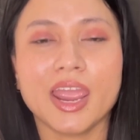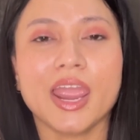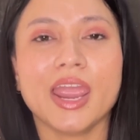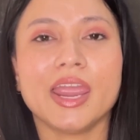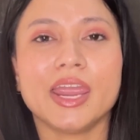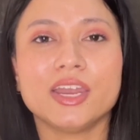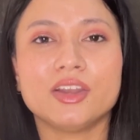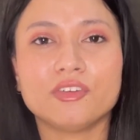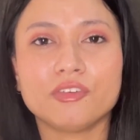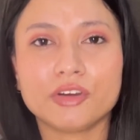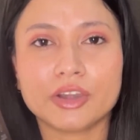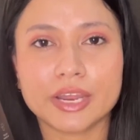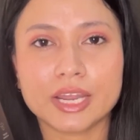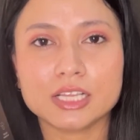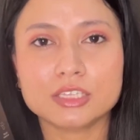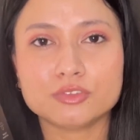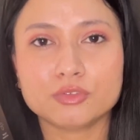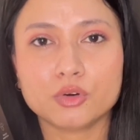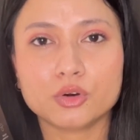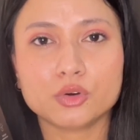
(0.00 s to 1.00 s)
It
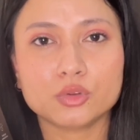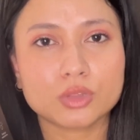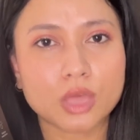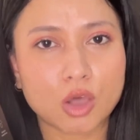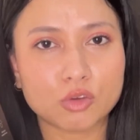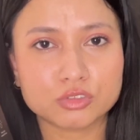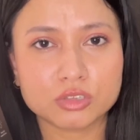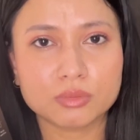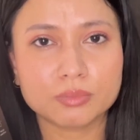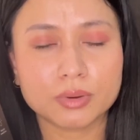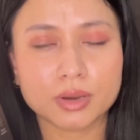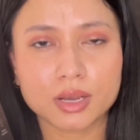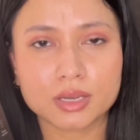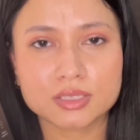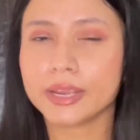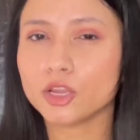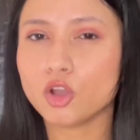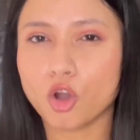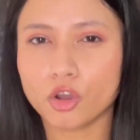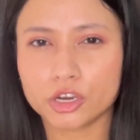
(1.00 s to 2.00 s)
retails for 2,000
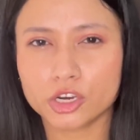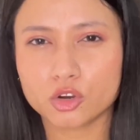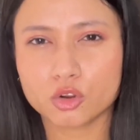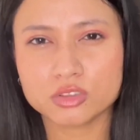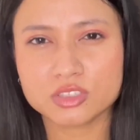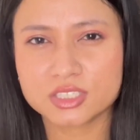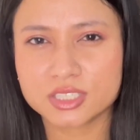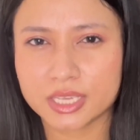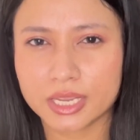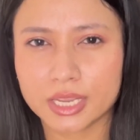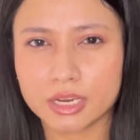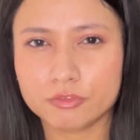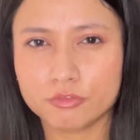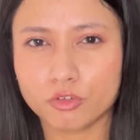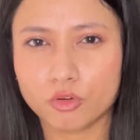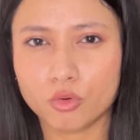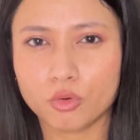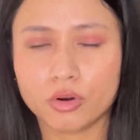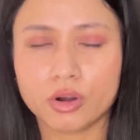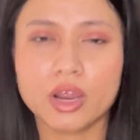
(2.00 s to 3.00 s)
bucks. Got it on sale
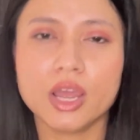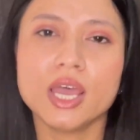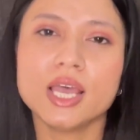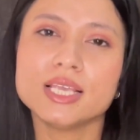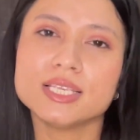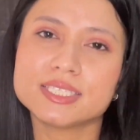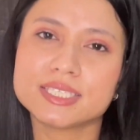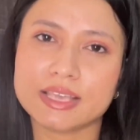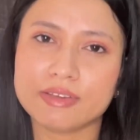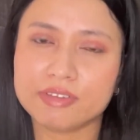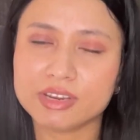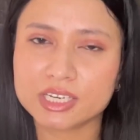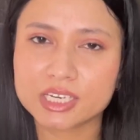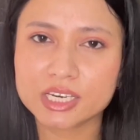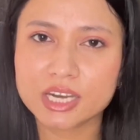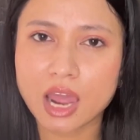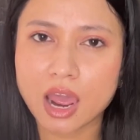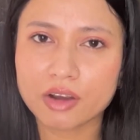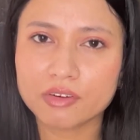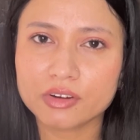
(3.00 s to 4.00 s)
for
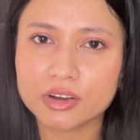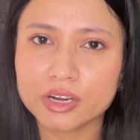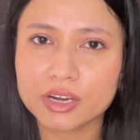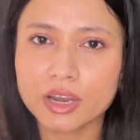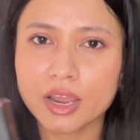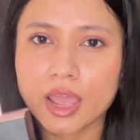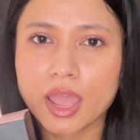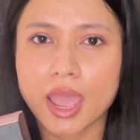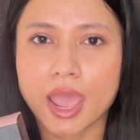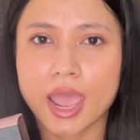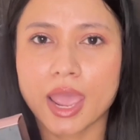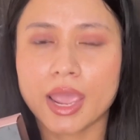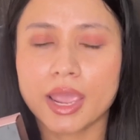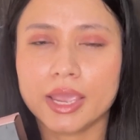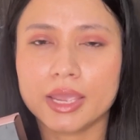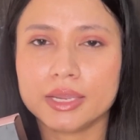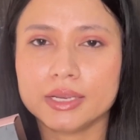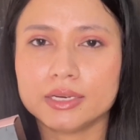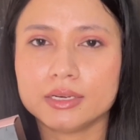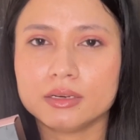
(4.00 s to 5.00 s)
1,700,
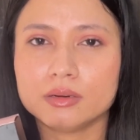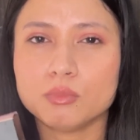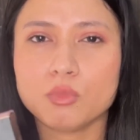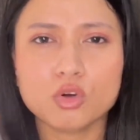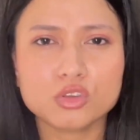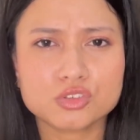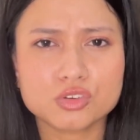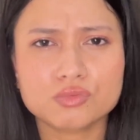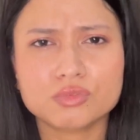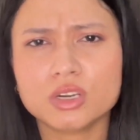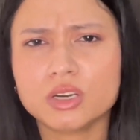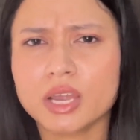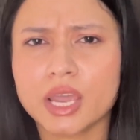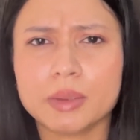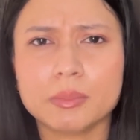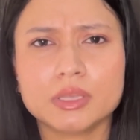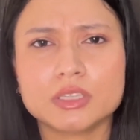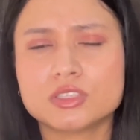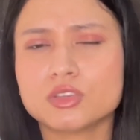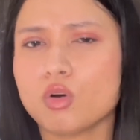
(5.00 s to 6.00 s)
and most of the
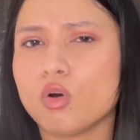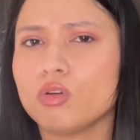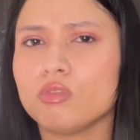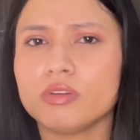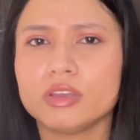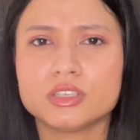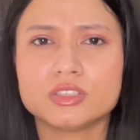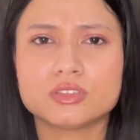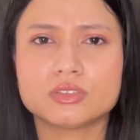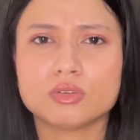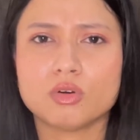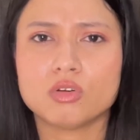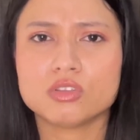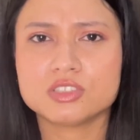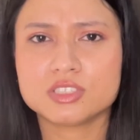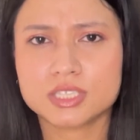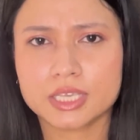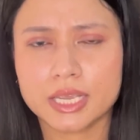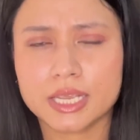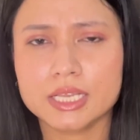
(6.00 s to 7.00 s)
time it's always on
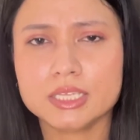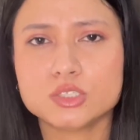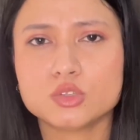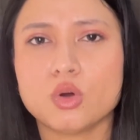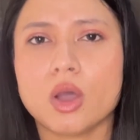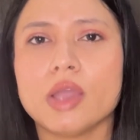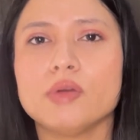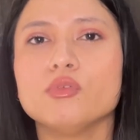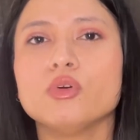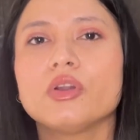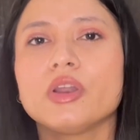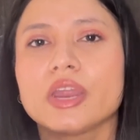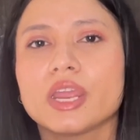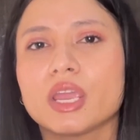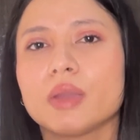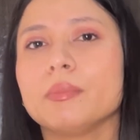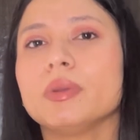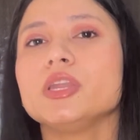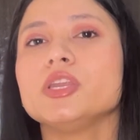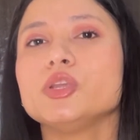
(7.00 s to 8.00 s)
sale, so I would
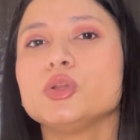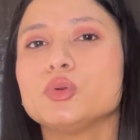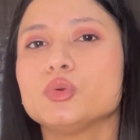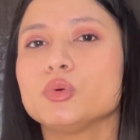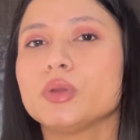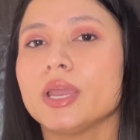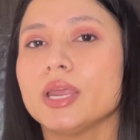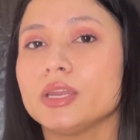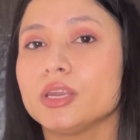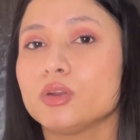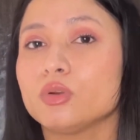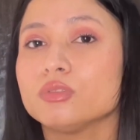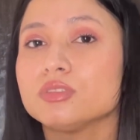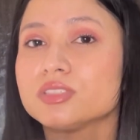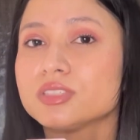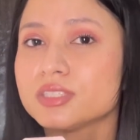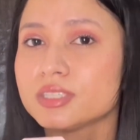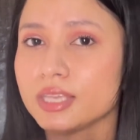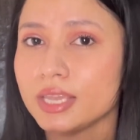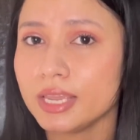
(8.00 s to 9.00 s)
recommend you to get it on
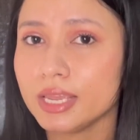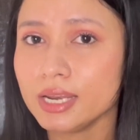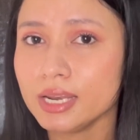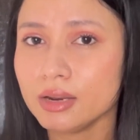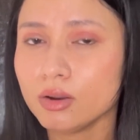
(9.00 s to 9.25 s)
sale